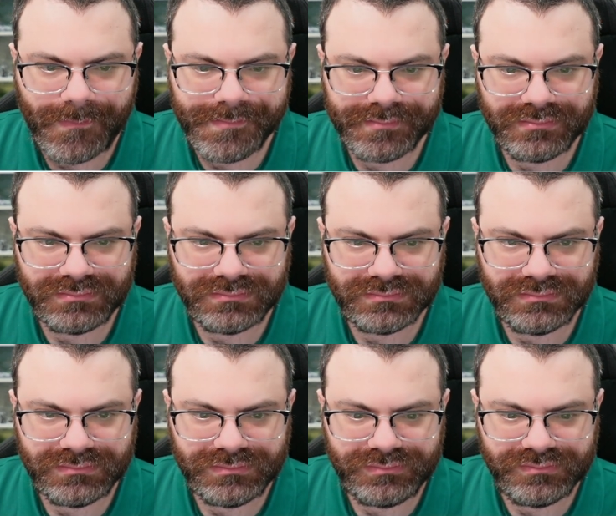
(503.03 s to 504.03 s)

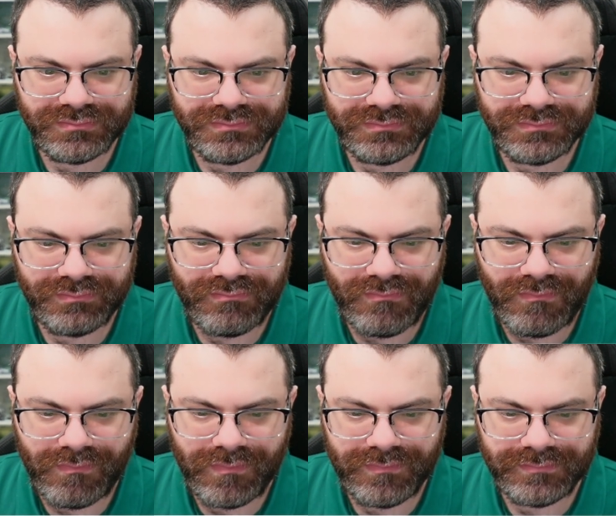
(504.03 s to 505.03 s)

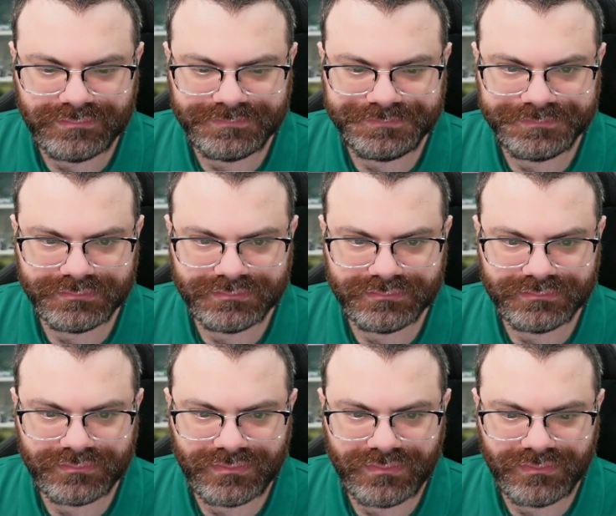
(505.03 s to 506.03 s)

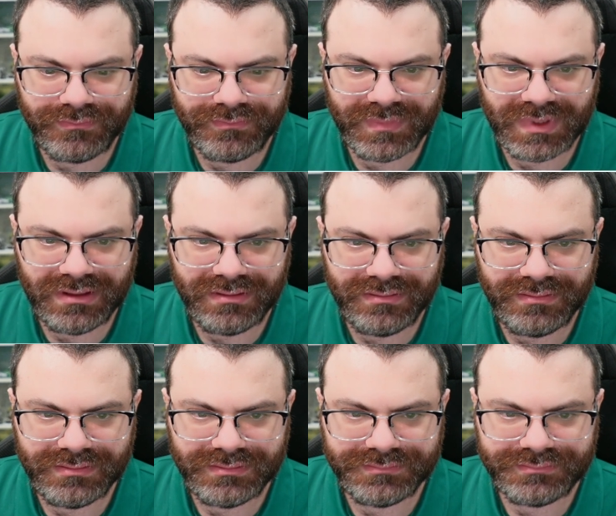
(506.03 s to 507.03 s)

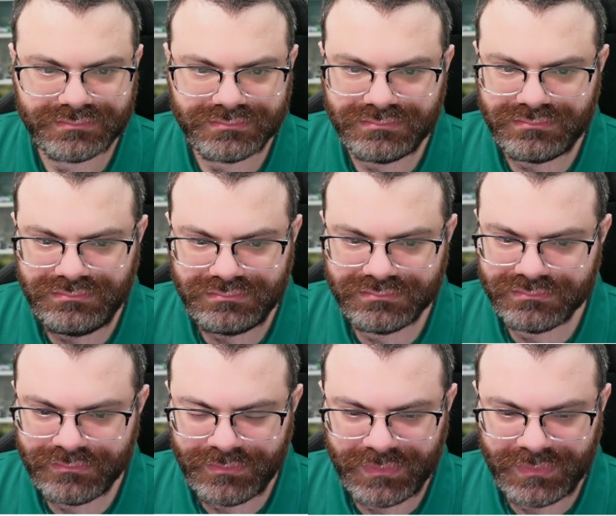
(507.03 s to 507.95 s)
Nothing is said.